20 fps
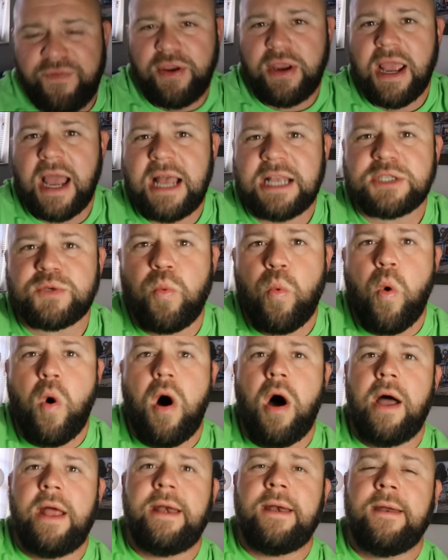If you guys
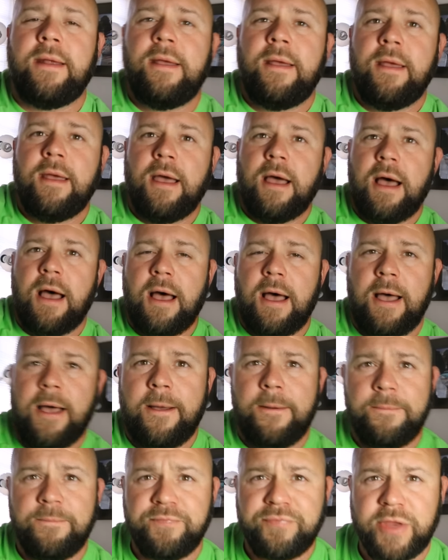want
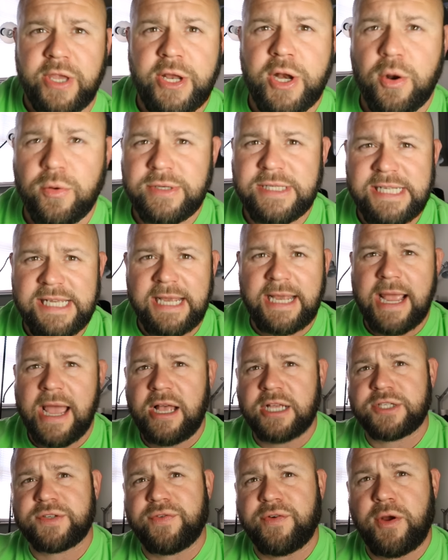you know,
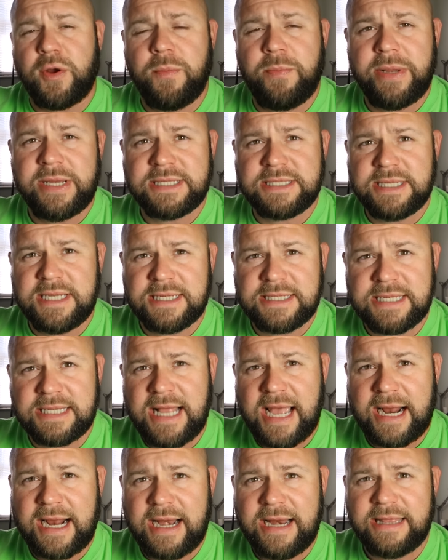decals for your business and
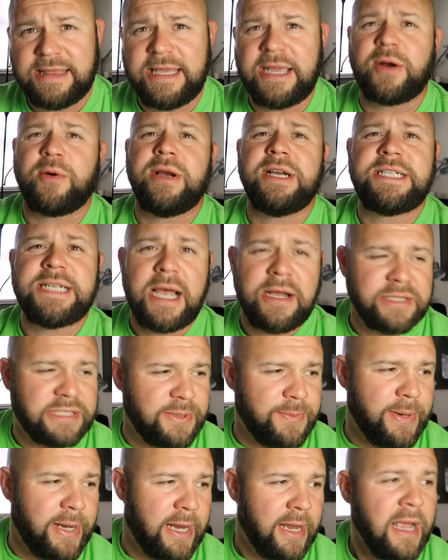that kind of thing, reach out
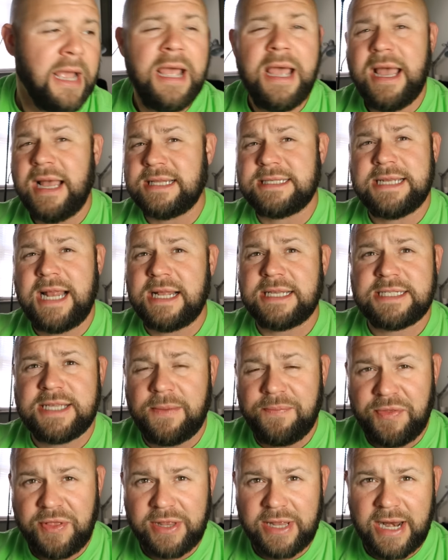to me. It's not
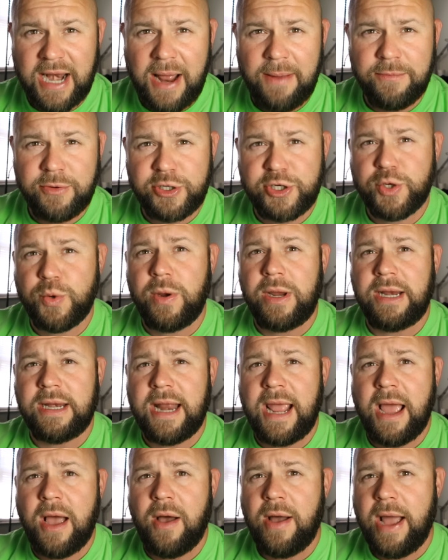something that I'm doing
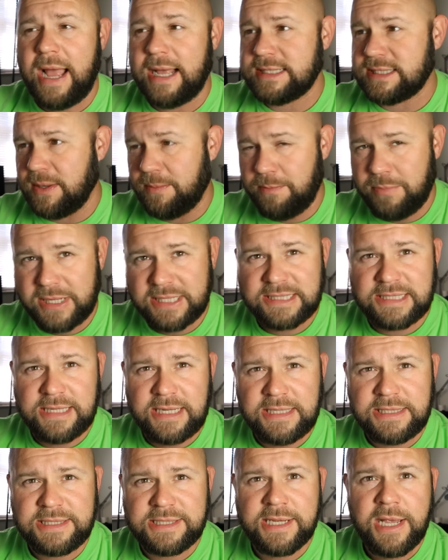now as a
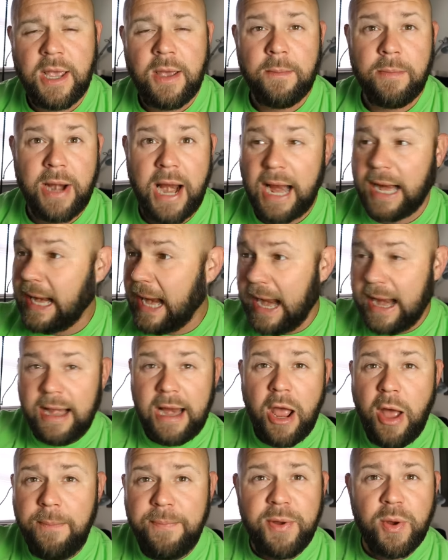business, but I can
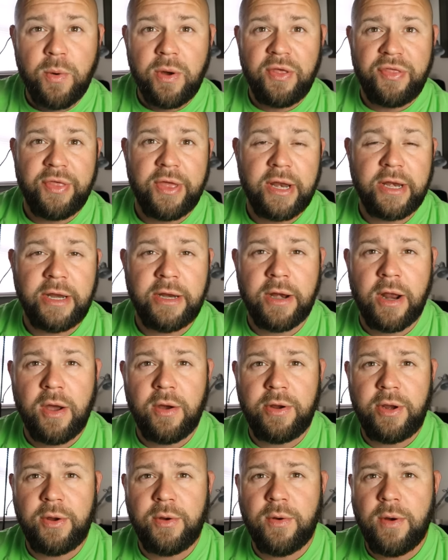help you with it. You
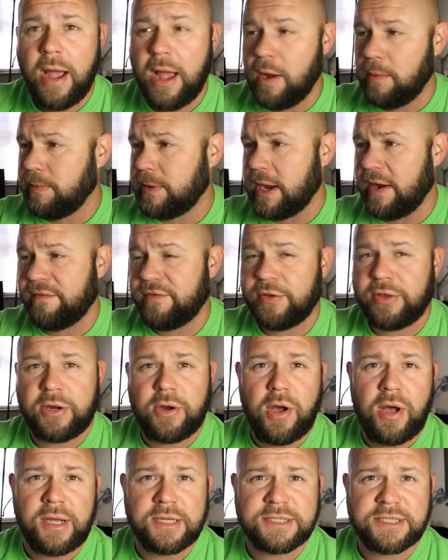know, you help cover the
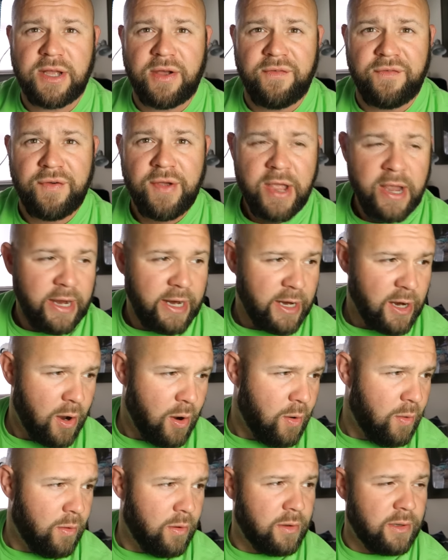cost of, you
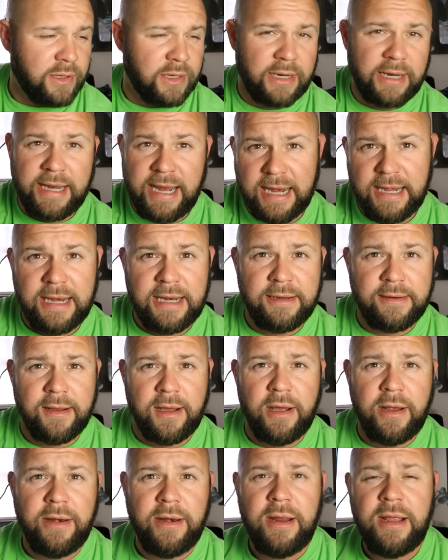know, getting it
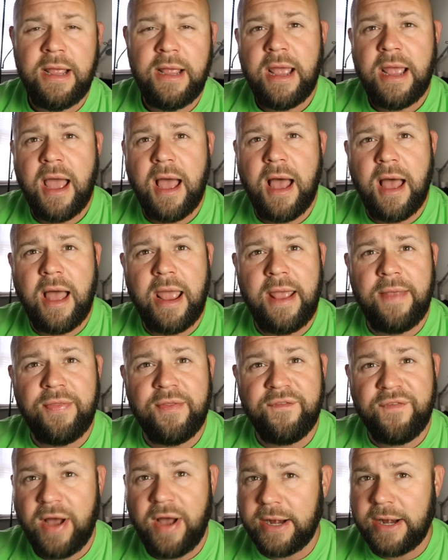done and
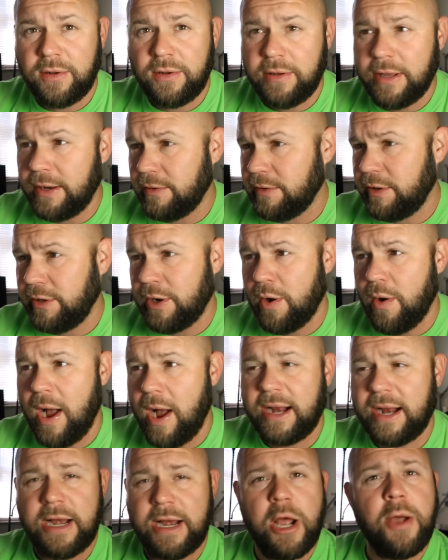the vinyl, and, you know,
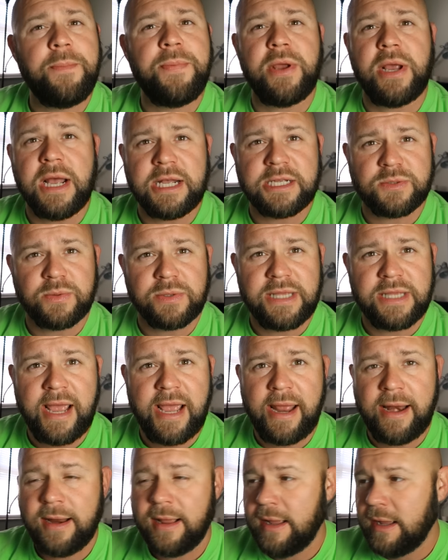I can help you guys with
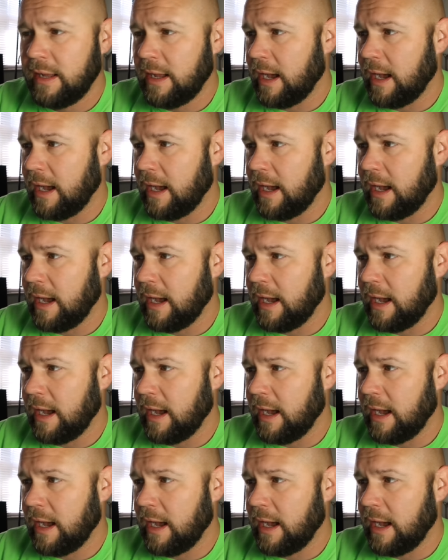that.